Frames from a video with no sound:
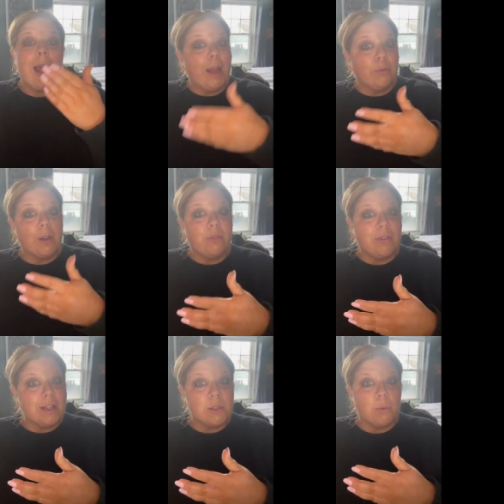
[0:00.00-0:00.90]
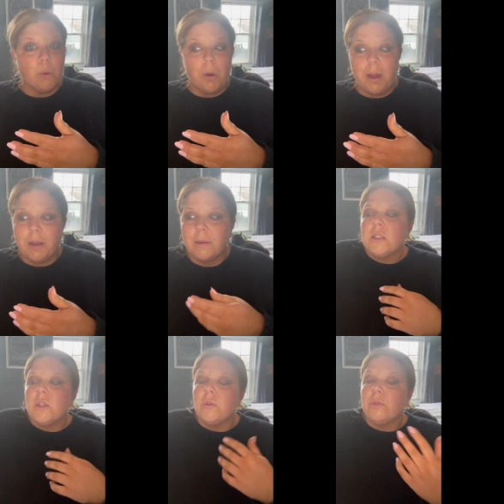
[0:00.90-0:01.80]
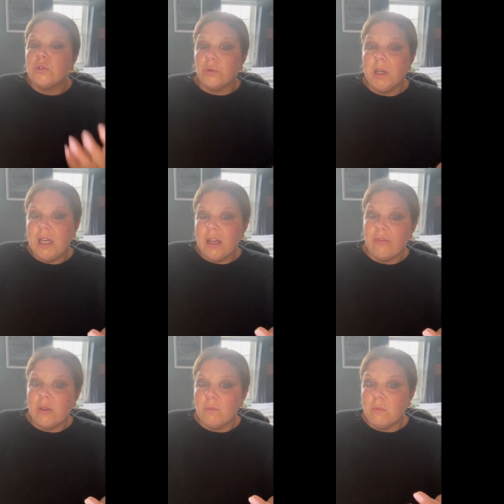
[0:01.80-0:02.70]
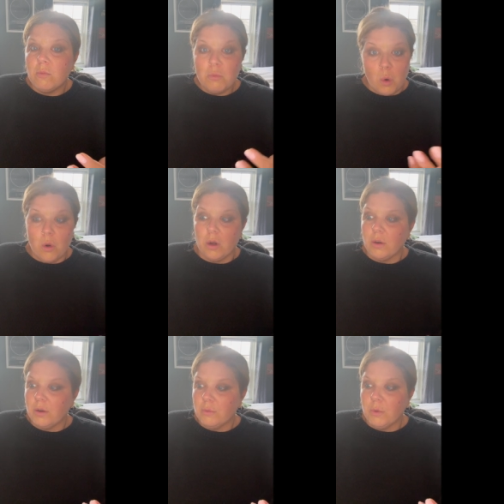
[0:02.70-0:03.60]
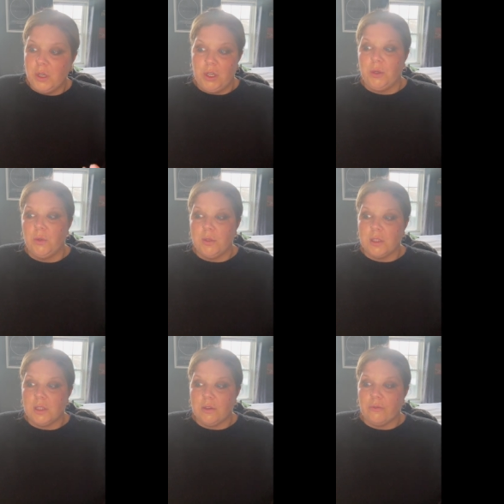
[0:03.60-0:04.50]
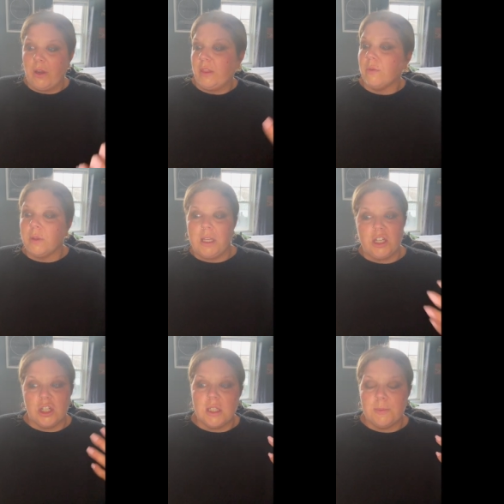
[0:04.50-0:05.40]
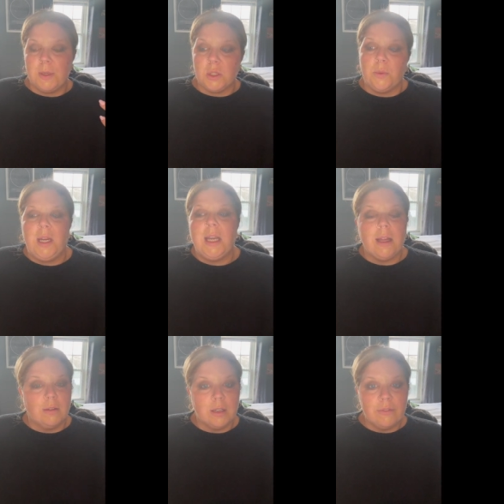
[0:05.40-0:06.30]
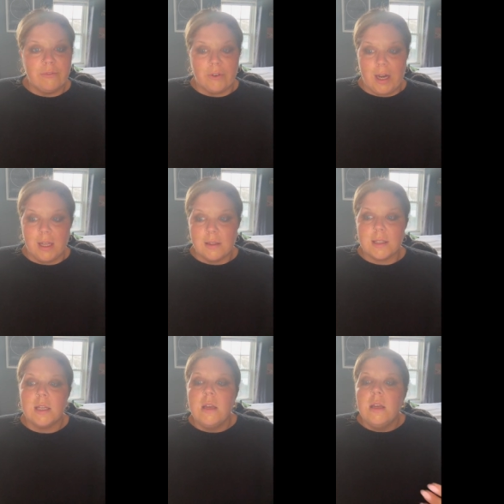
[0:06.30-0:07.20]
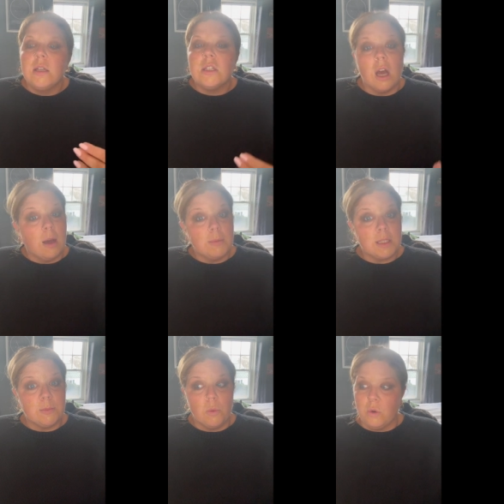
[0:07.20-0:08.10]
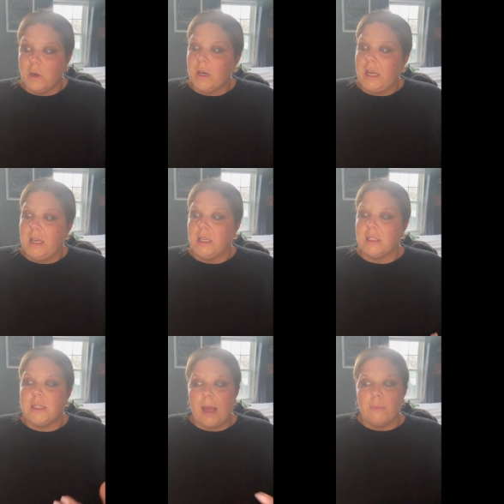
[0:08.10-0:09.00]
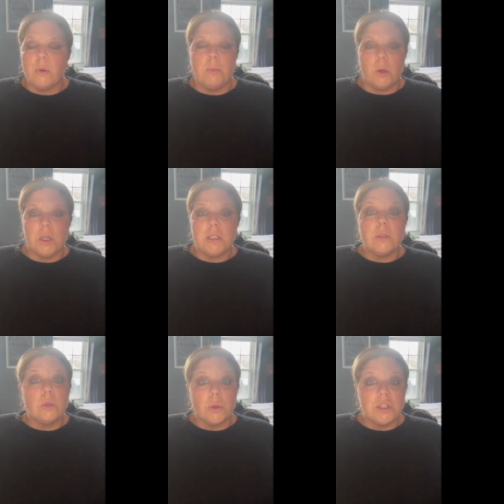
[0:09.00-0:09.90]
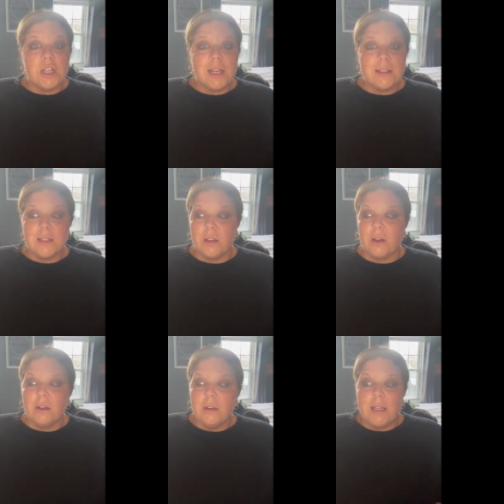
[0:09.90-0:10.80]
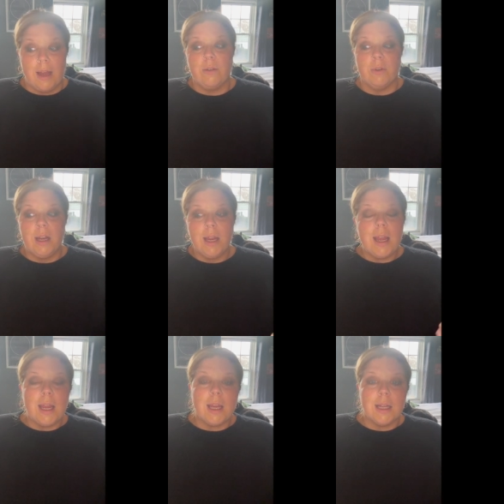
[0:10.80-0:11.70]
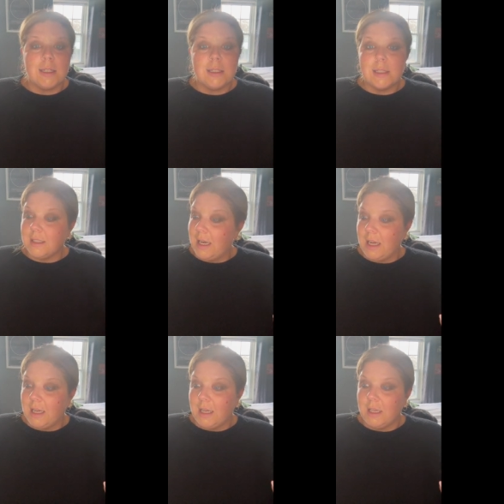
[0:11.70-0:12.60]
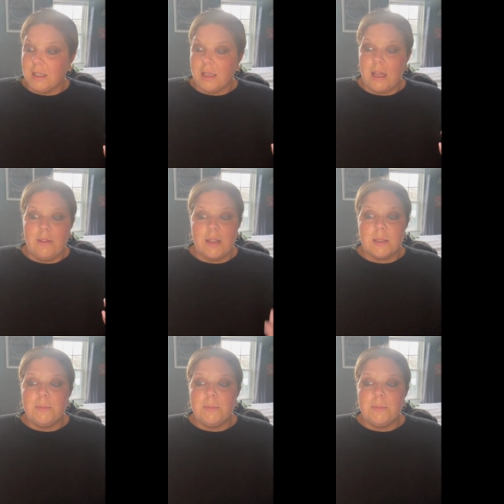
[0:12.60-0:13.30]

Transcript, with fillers: Henry Fitzroy. So, Treaty of the More renews friendly relations between England and France. Thomas More is then promoted to Lord Chancellor to Henry and stays in this